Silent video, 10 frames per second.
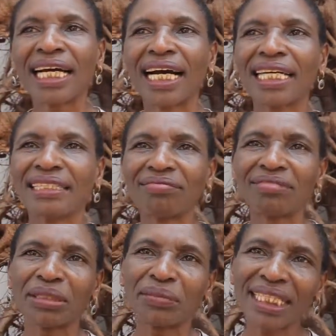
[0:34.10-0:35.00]

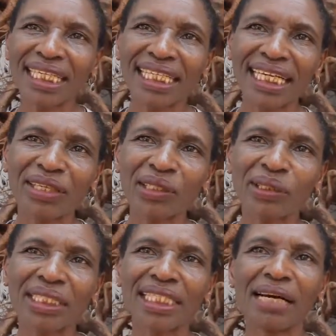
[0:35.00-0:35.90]
Immediately, I
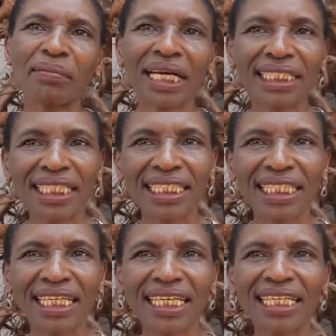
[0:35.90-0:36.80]
also did a Master's
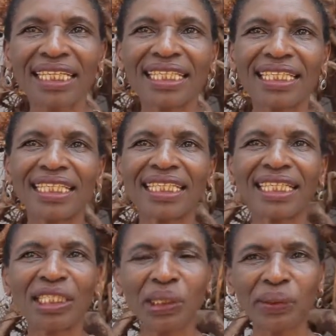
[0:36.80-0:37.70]
degree in
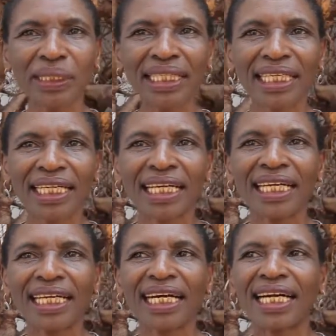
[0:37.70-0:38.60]
History,
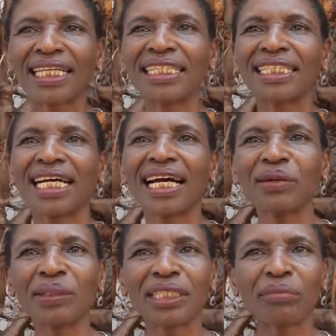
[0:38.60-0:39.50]
and I
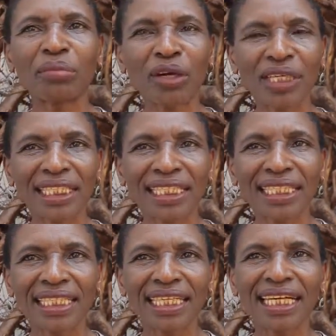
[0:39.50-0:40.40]
was employed
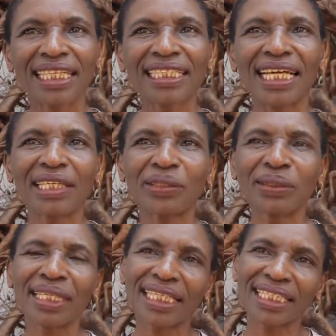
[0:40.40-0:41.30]
as a
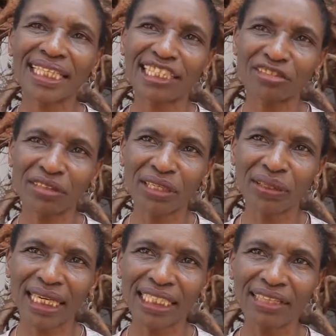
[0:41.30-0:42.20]
Junior Research
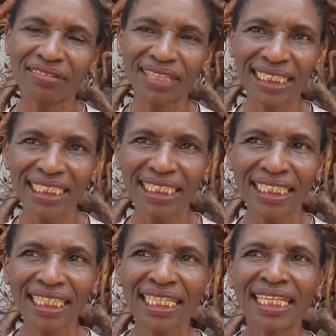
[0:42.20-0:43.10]
Fellow at the
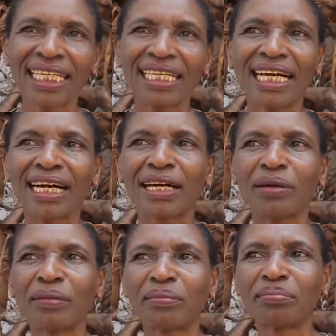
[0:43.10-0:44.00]
University.
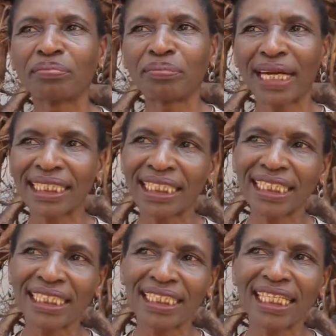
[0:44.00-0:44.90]

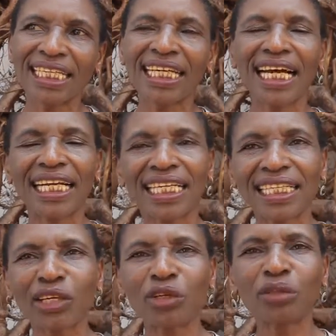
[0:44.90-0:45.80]
Partly, then I
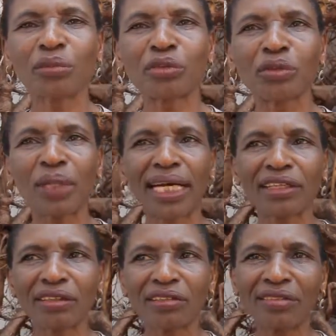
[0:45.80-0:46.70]
later on moved to a
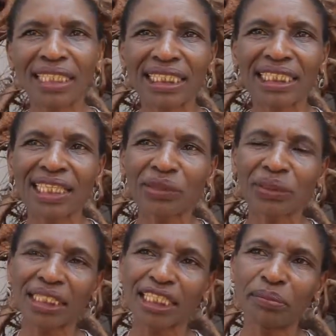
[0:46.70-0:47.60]
new university that
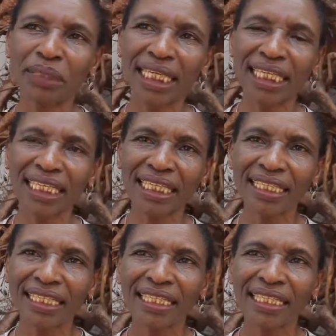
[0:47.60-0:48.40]
was just beginning.